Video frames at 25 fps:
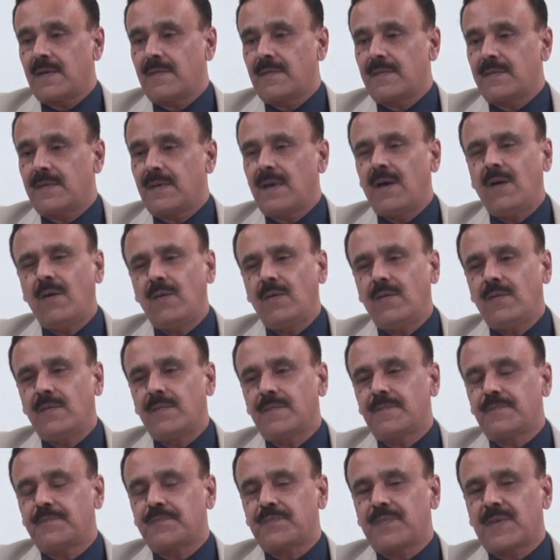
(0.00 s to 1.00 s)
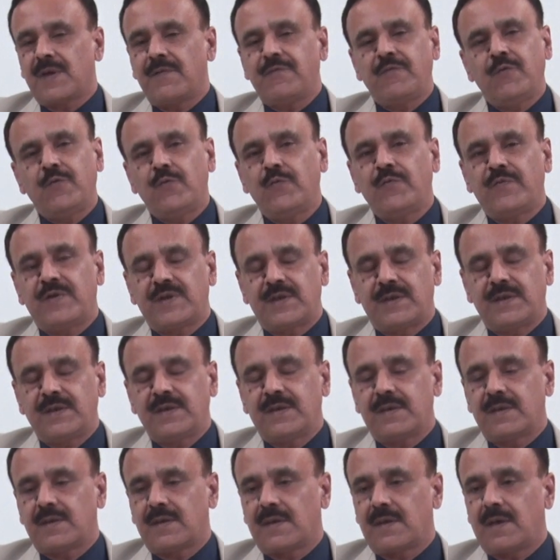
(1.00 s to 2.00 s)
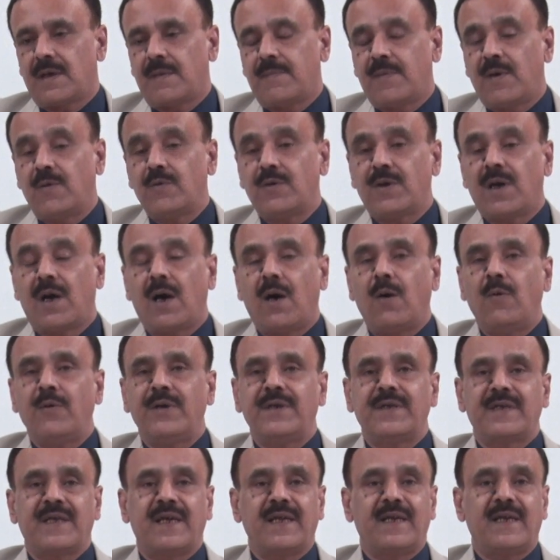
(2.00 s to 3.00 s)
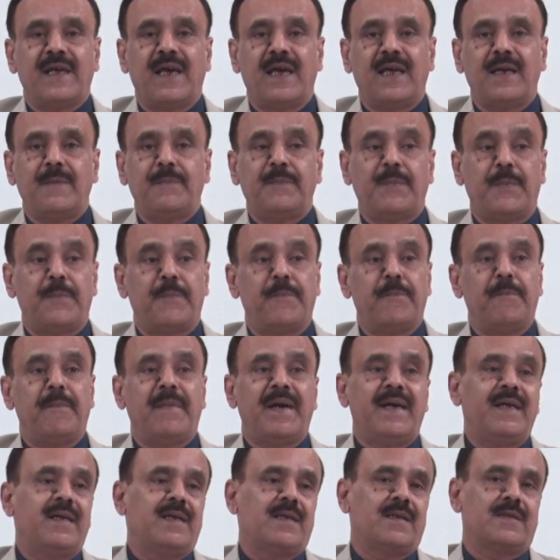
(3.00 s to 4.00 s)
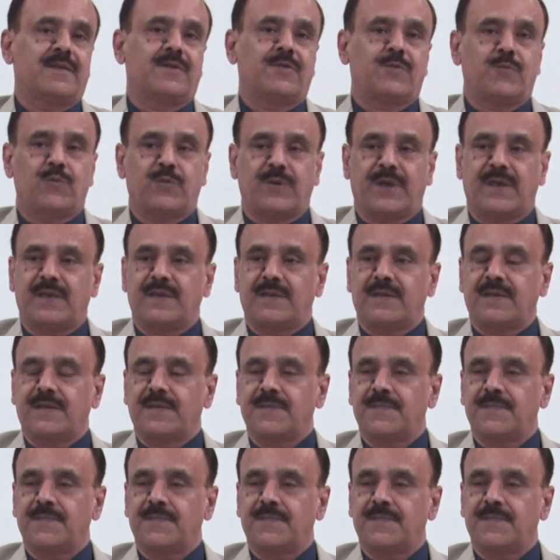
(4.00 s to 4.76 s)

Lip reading: Now, a few words about how it can help medical students.